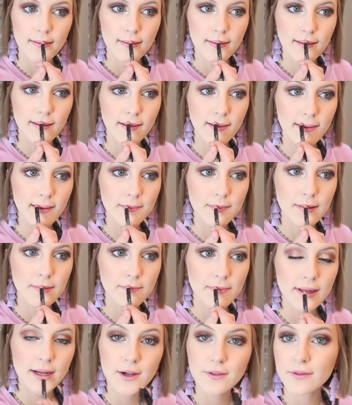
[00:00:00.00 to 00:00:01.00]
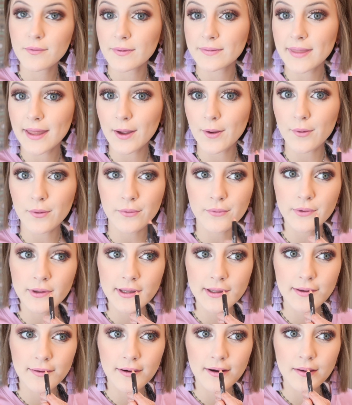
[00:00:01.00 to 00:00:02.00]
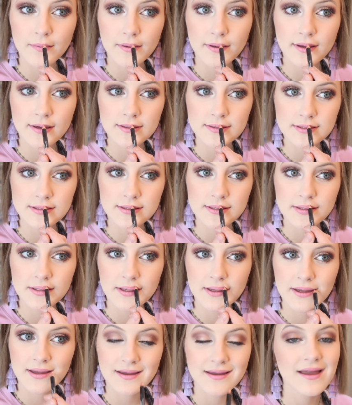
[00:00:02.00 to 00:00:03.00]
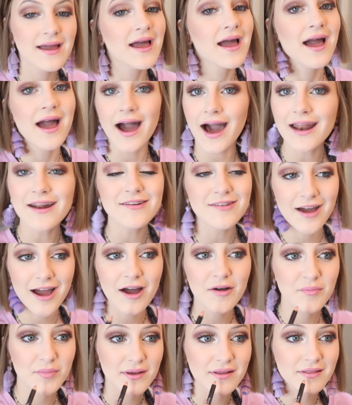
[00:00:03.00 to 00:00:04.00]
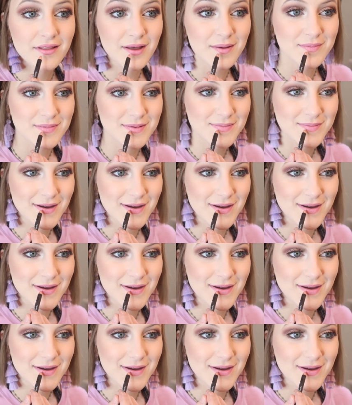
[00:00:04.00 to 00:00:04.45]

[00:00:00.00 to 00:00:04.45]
look a little bit bigger than what they really are, because I do not have big lips.